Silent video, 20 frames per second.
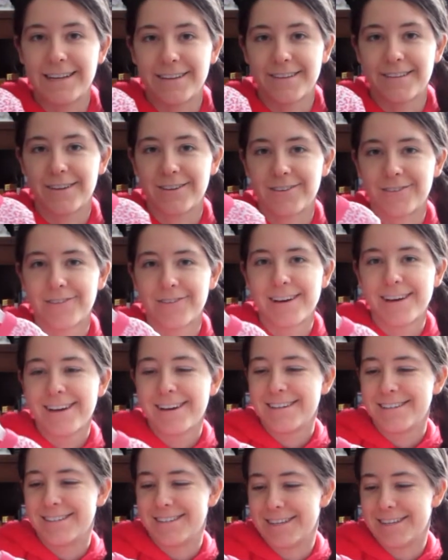and so
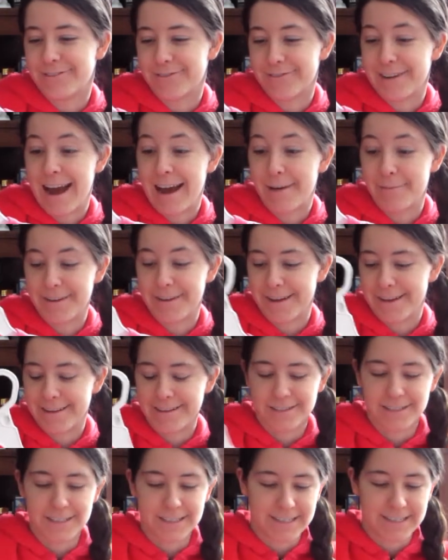she grabbed it
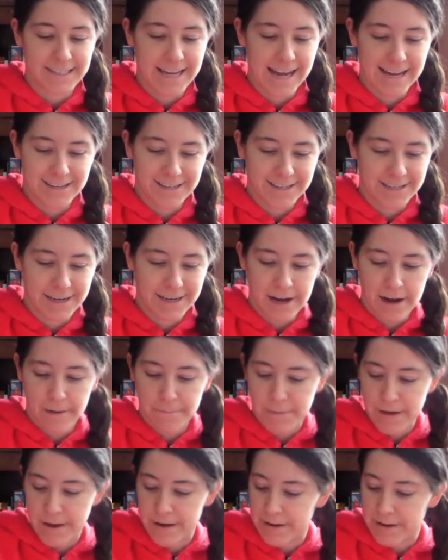and she snatched it
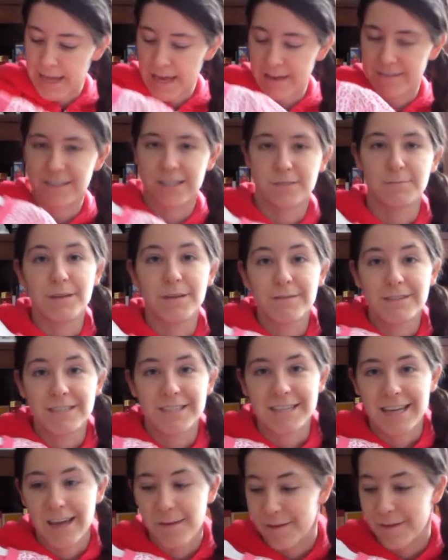up and gave it to me when
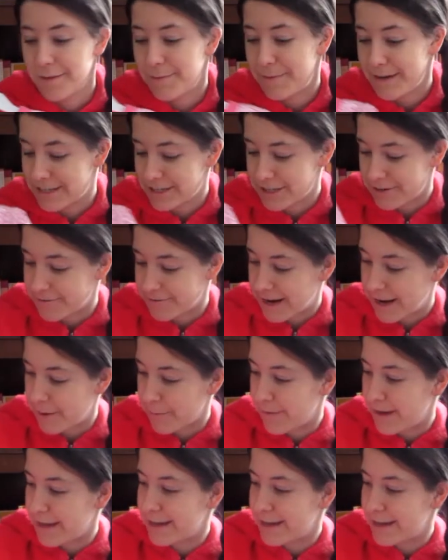she gave me the picture frame.